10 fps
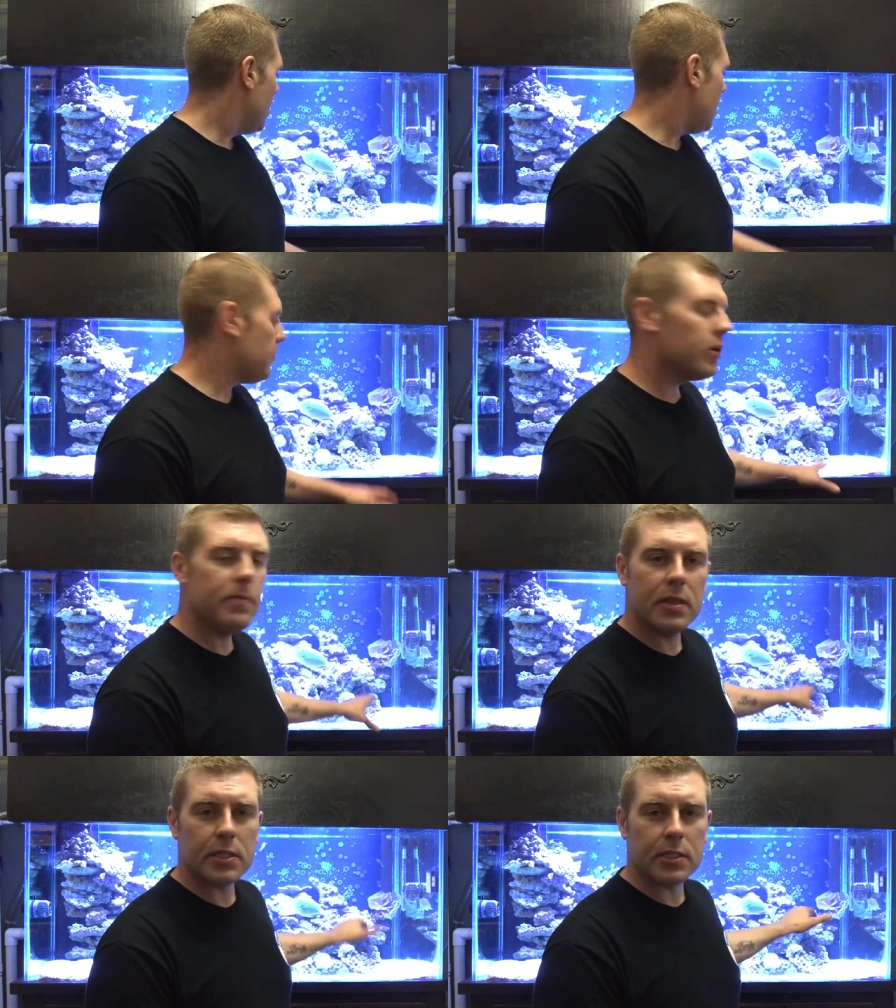I put
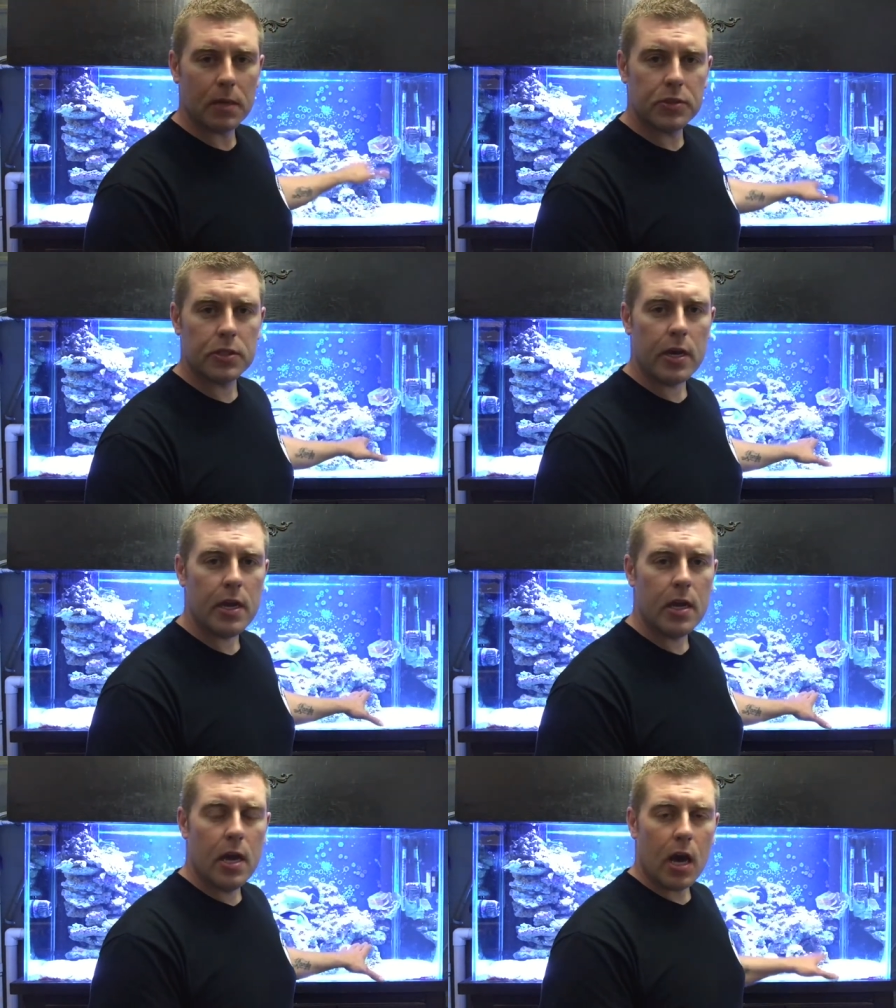him in the
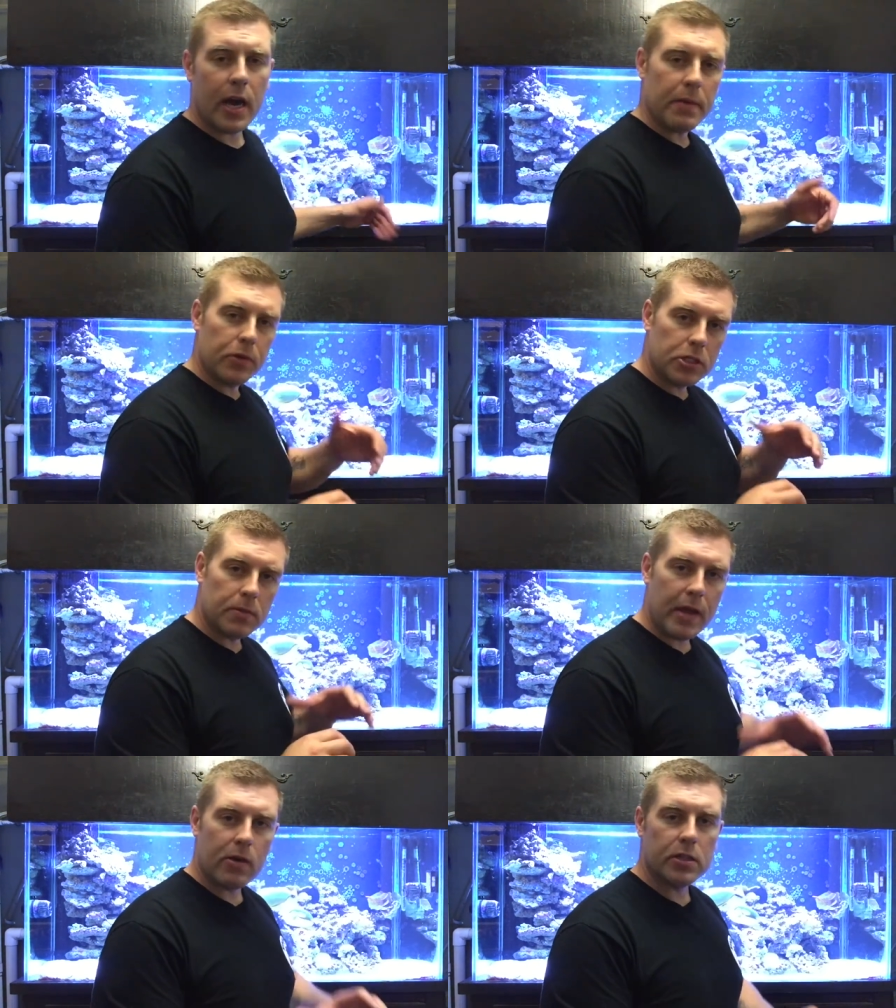substrate. I pushed
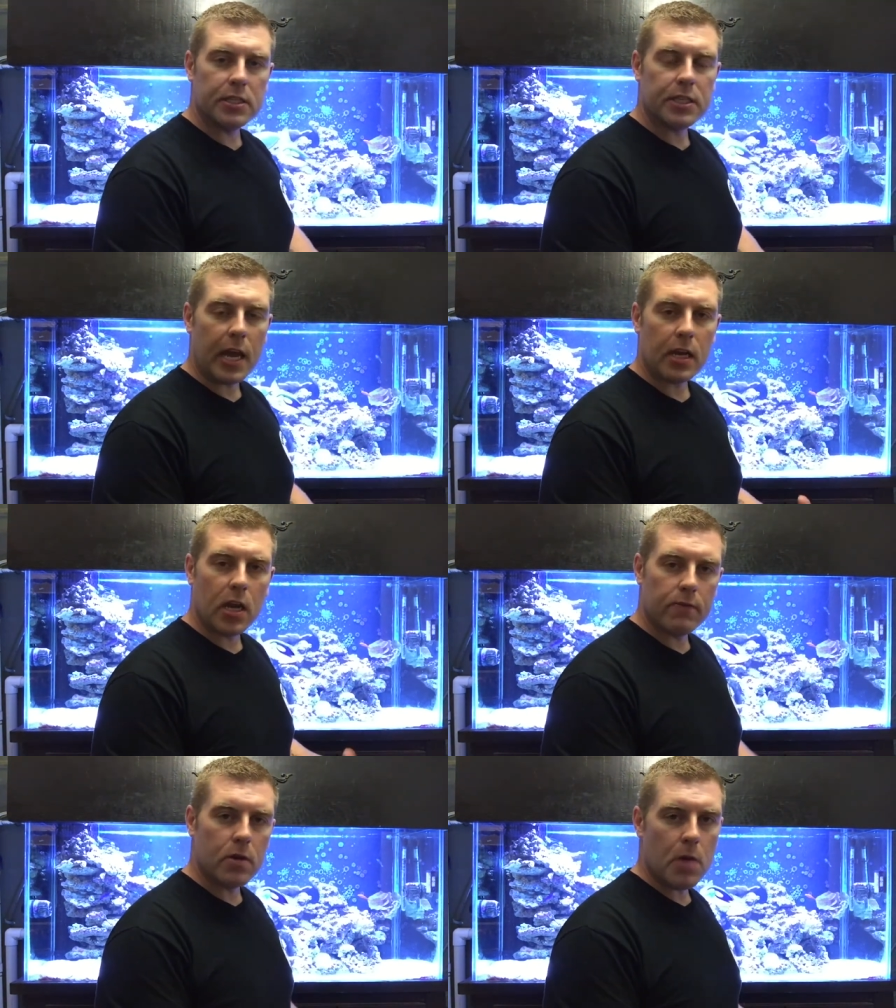him down in the sand,
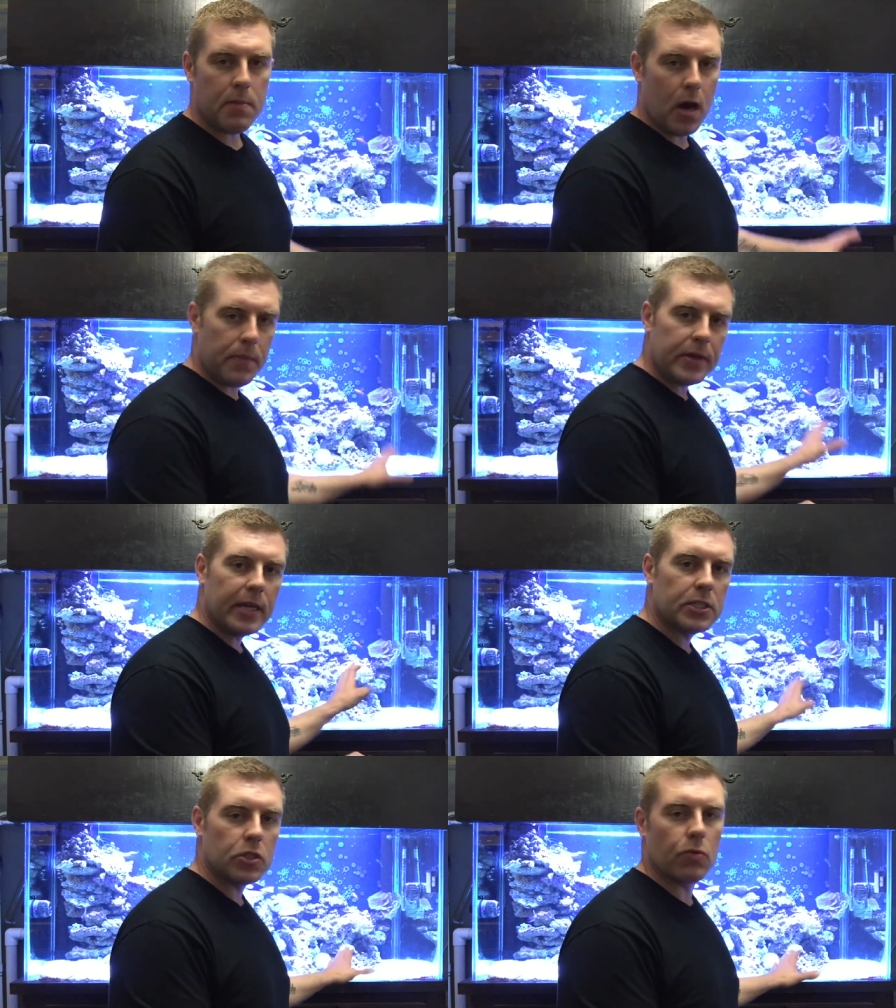covered him up up
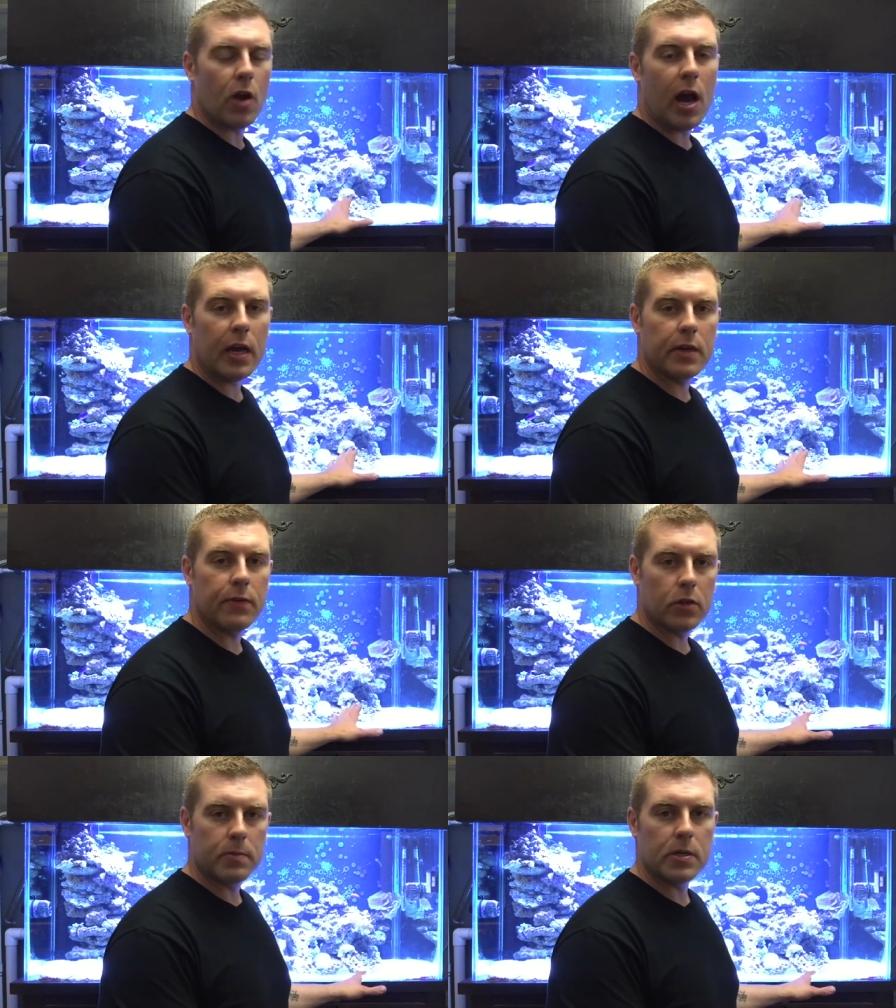against a rock
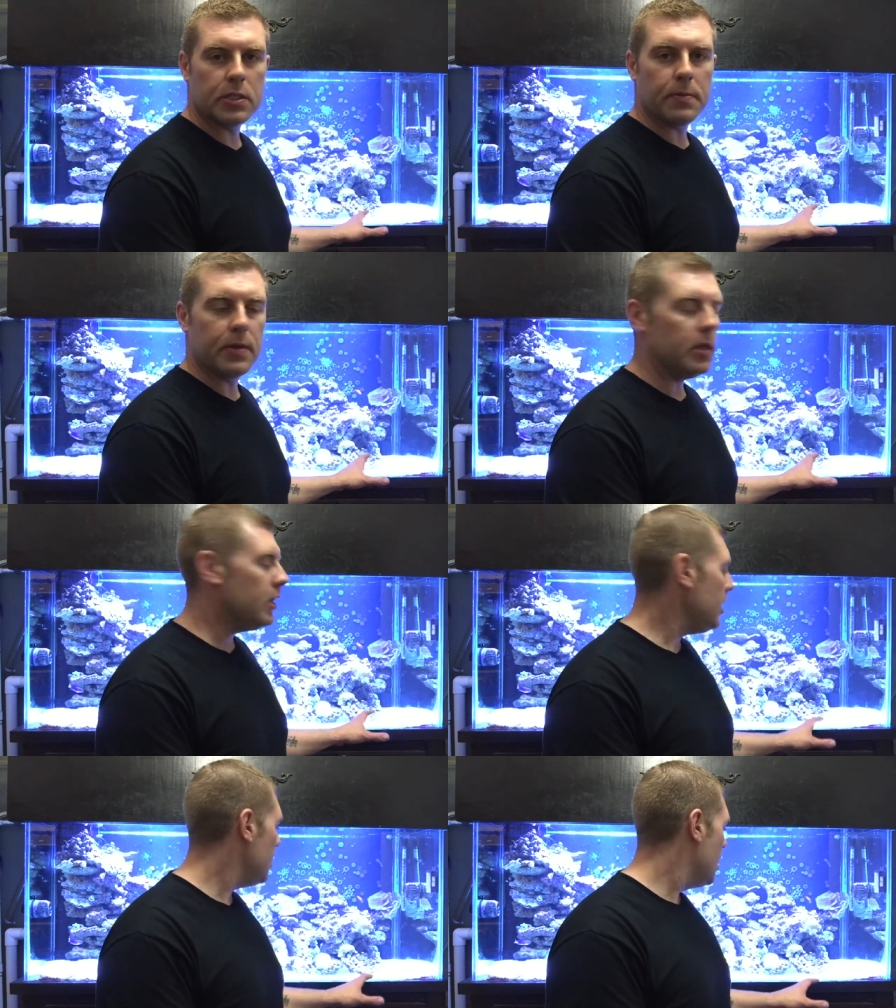for a little bit of
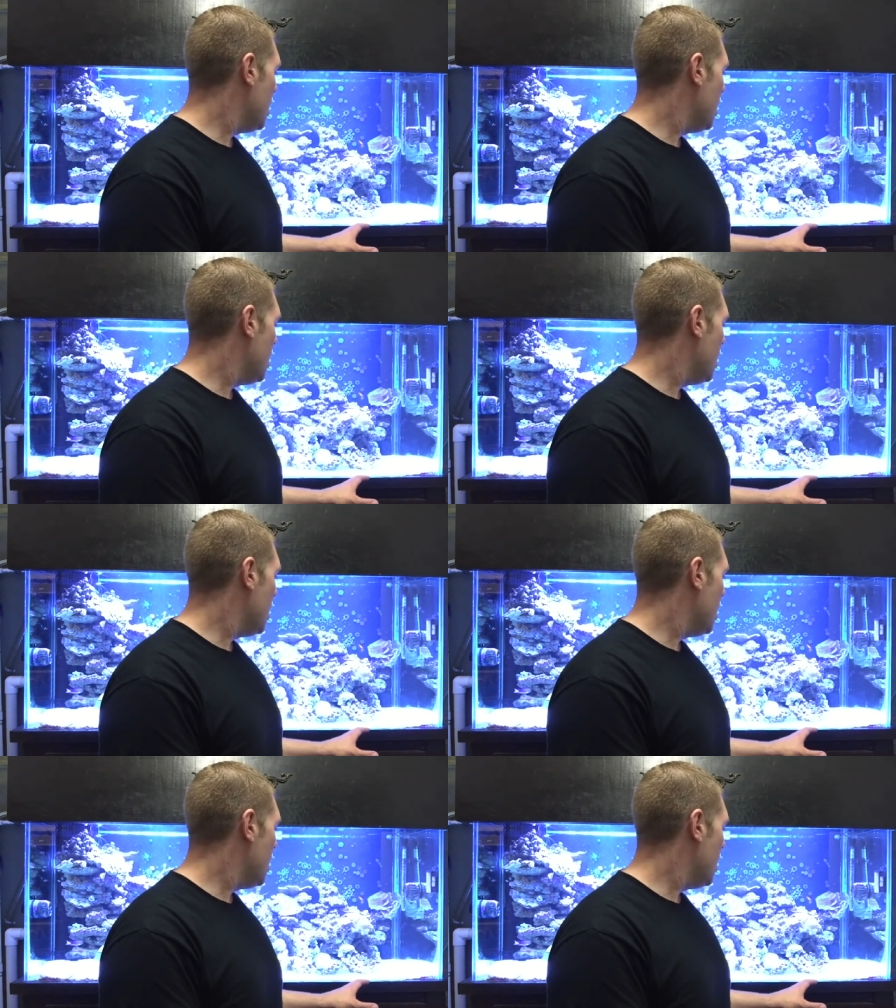stability.